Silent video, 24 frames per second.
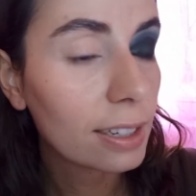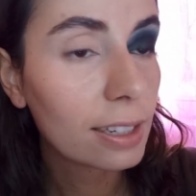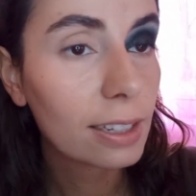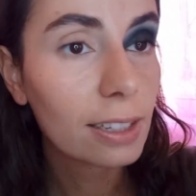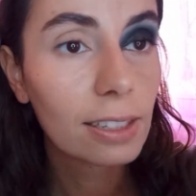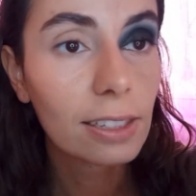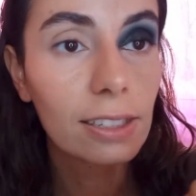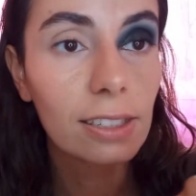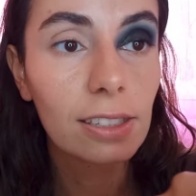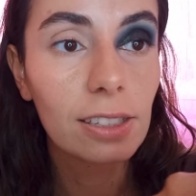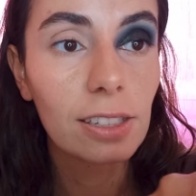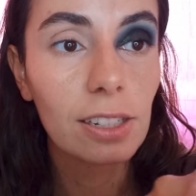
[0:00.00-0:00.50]

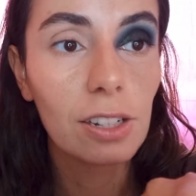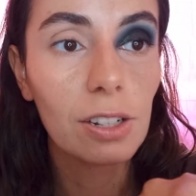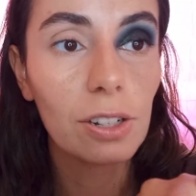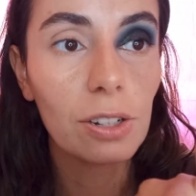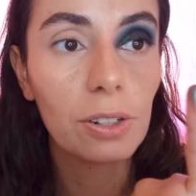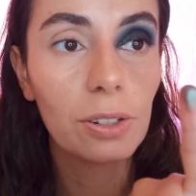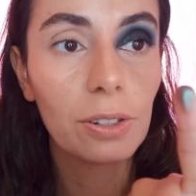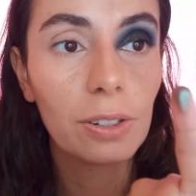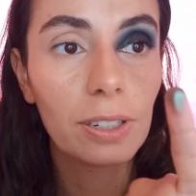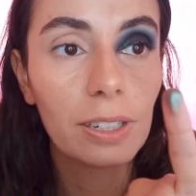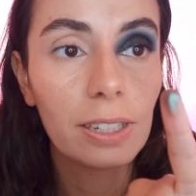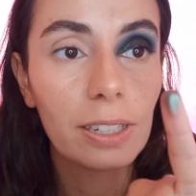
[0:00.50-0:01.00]

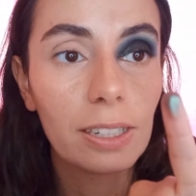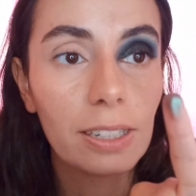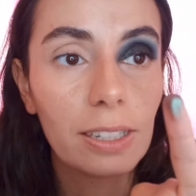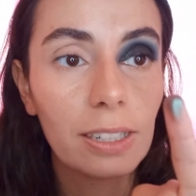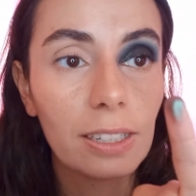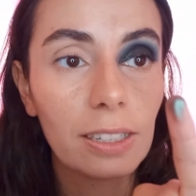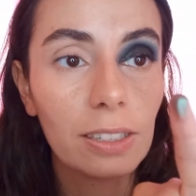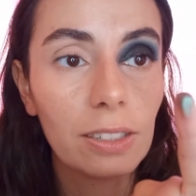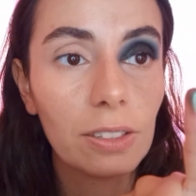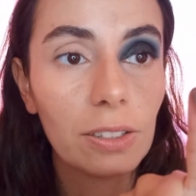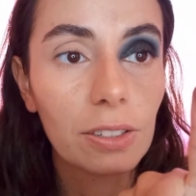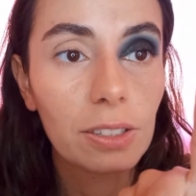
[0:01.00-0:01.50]
so it
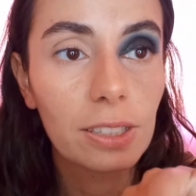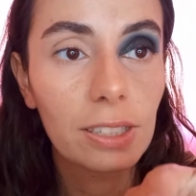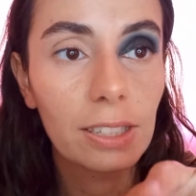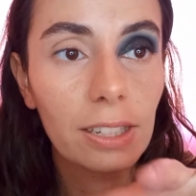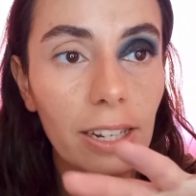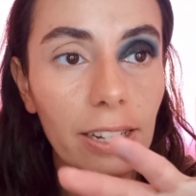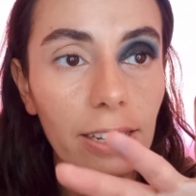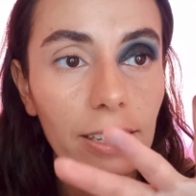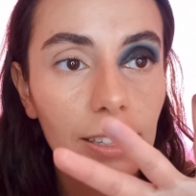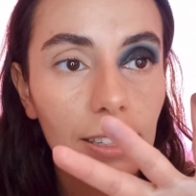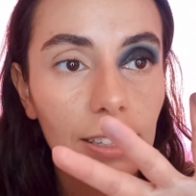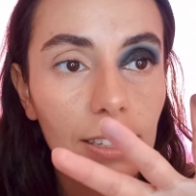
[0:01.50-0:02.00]
looks
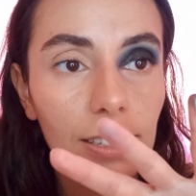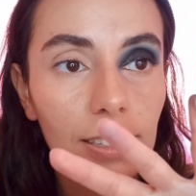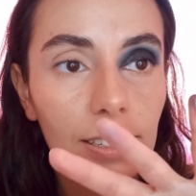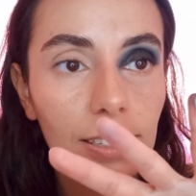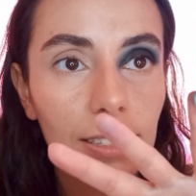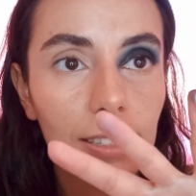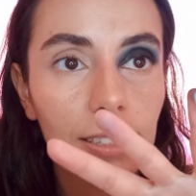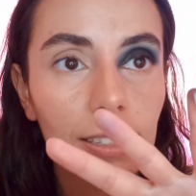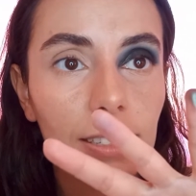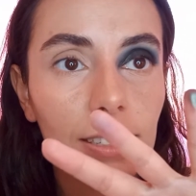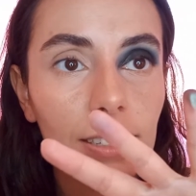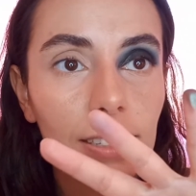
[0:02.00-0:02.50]
like
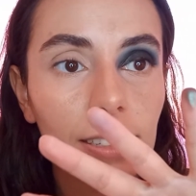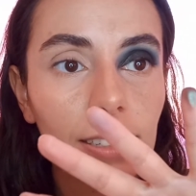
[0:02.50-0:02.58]
this.